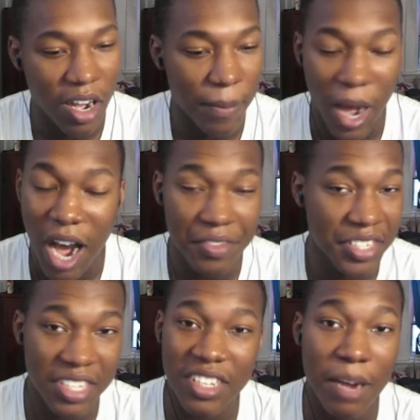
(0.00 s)
um,
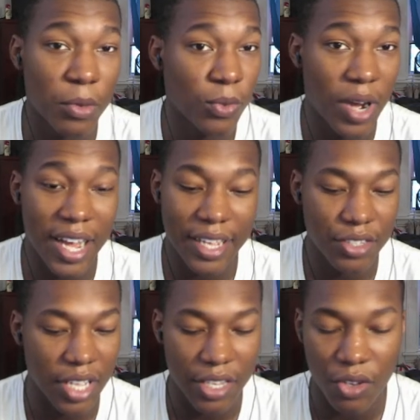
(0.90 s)
obviously, number
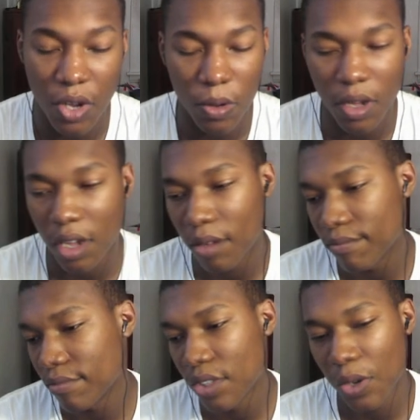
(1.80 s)
wise, like you know,
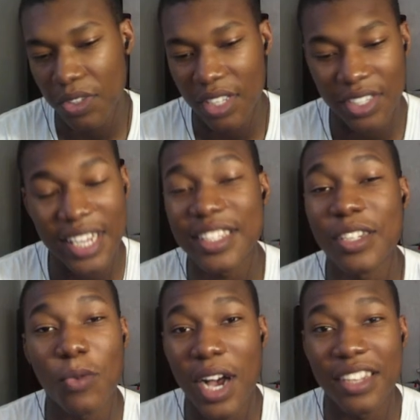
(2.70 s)
um, you know,
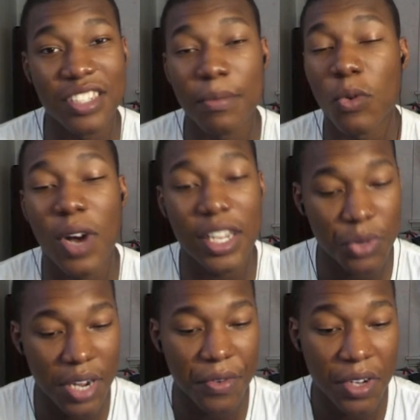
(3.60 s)
statistic wise, number wise,
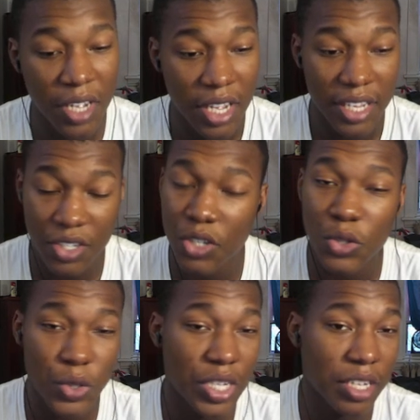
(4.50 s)
whatever, it's
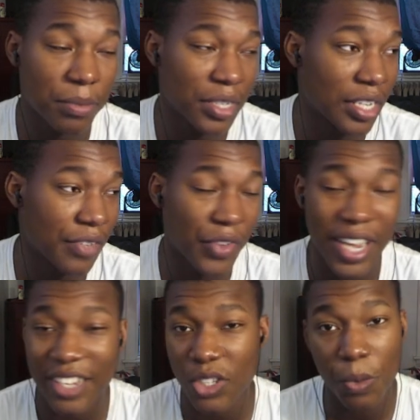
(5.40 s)
gonna do good because if you
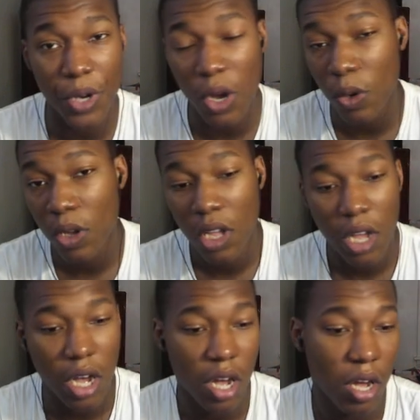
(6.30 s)
guys don't know,
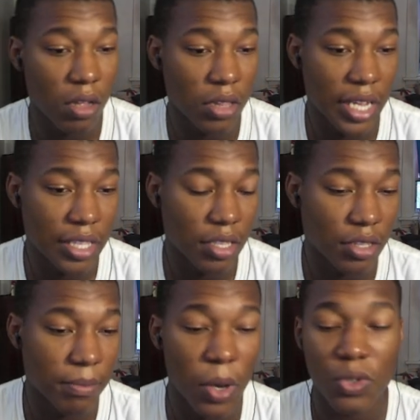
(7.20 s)
uh, like the,
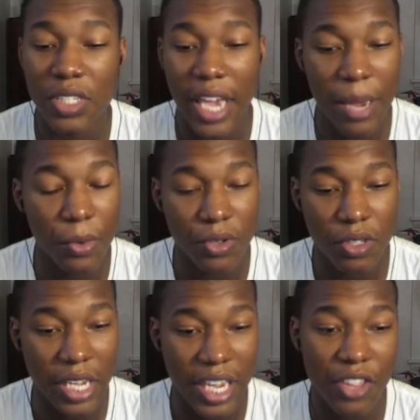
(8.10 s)
the, most
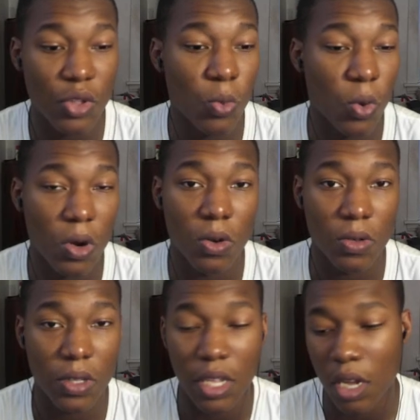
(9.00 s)
gamers like in the
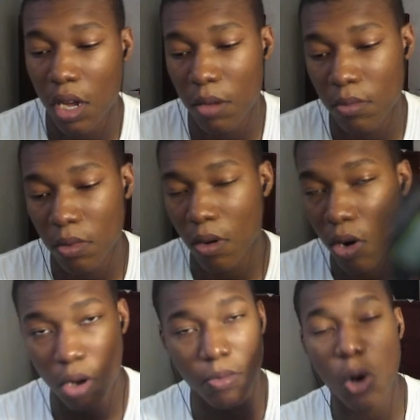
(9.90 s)
world um,
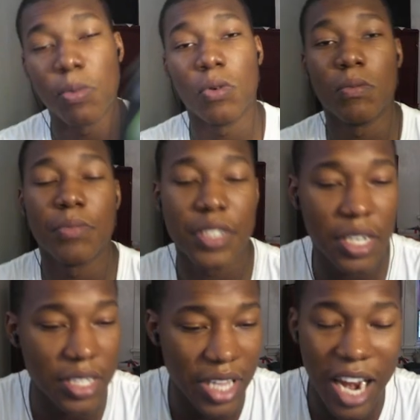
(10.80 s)
are on mobile
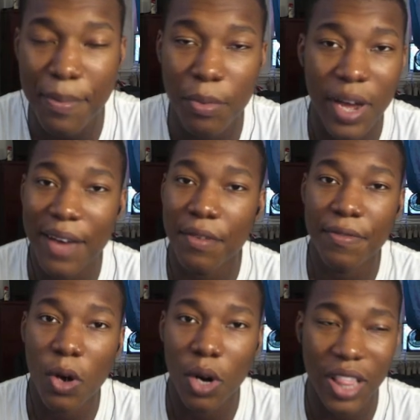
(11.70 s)
because a lot of people have a
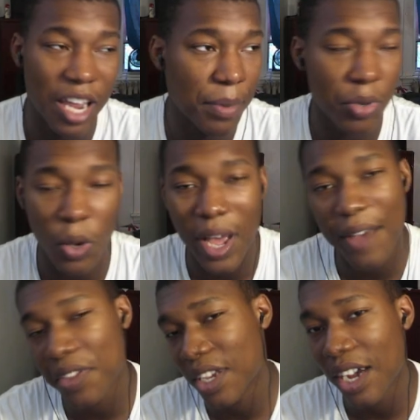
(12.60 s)
phone. A lot of people don't
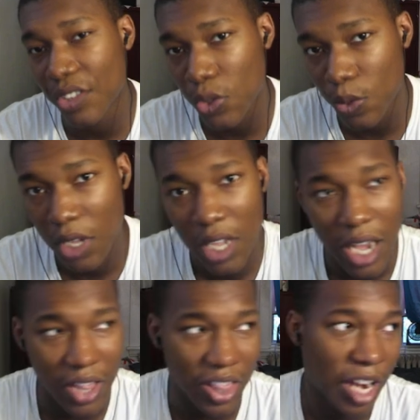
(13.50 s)
have the console.
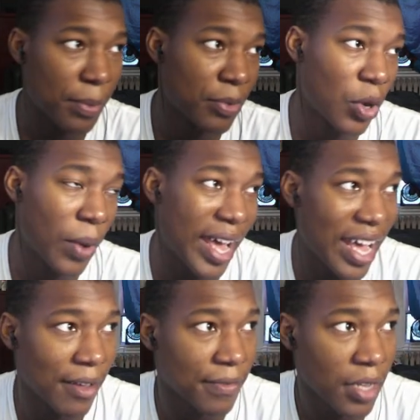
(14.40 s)
A lot of people don't
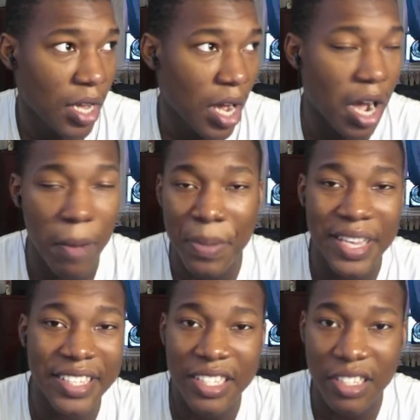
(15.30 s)
have uh,
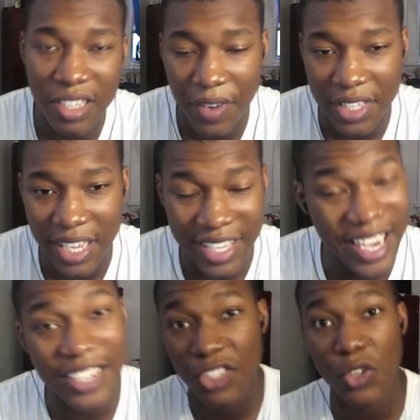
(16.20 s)
PCs and stuff like that.
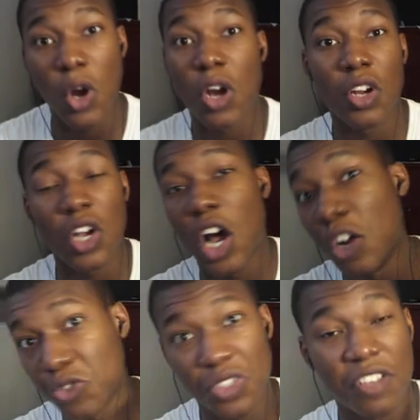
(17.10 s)
Yes, there are
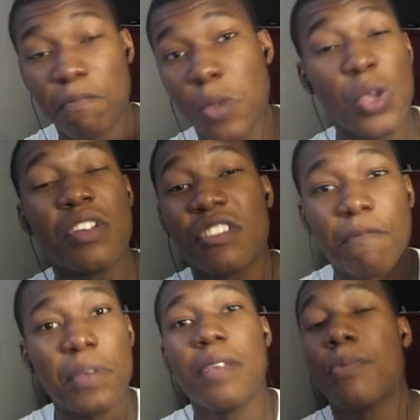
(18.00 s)
hundreds of millions
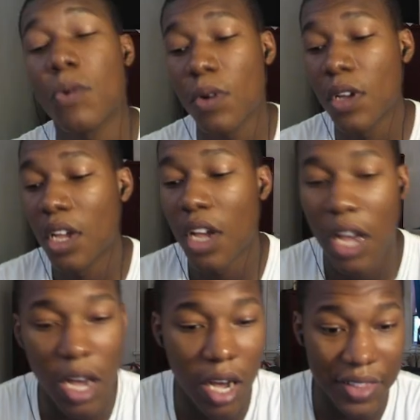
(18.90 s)
of people
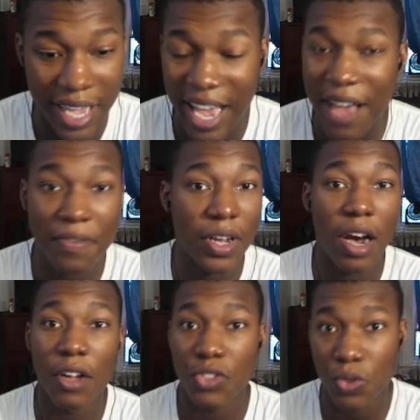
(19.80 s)
uh, that have
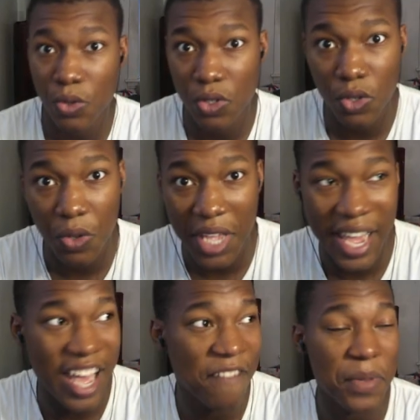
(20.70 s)
consoles, you know,
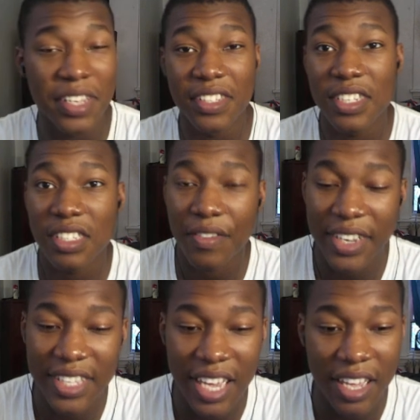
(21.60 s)
that have PCs and stuff
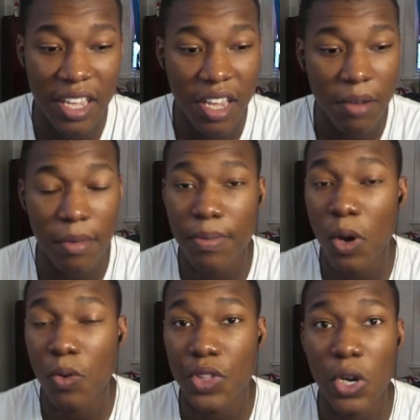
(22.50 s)
like that. But
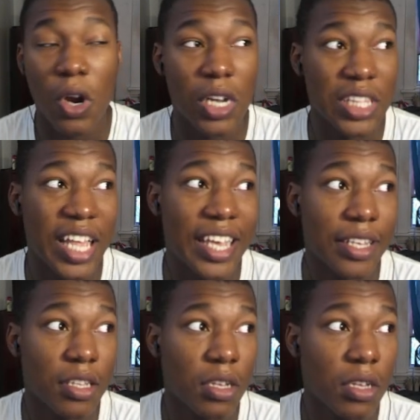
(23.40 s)
bro, there are like,